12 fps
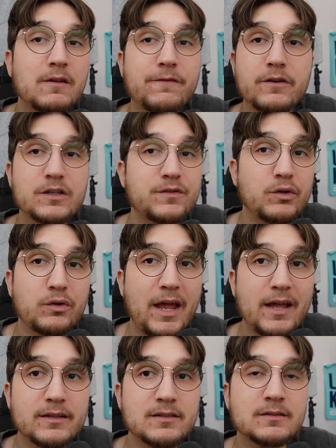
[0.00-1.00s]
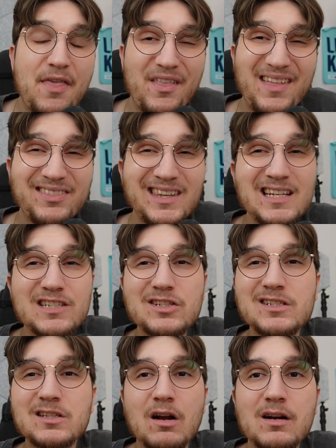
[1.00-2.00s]
in the first few days, and then things
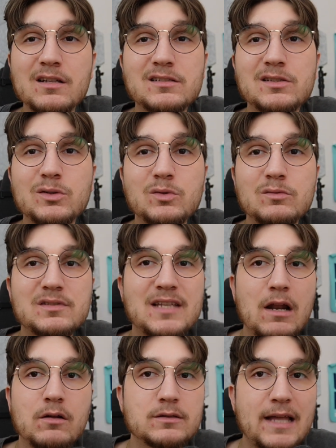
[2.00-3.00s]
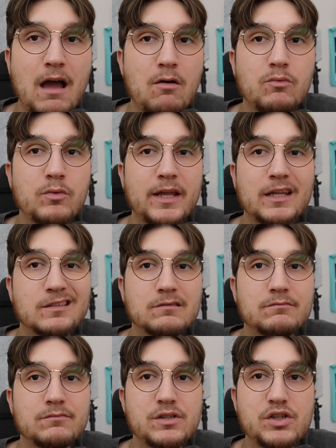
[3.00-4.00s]
just started to settle down
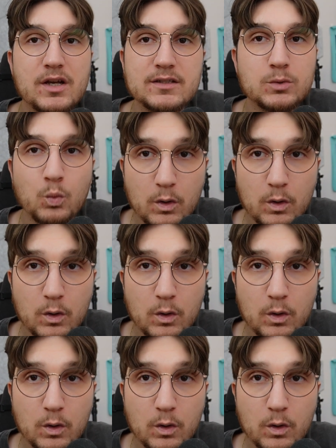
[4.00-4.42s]
and just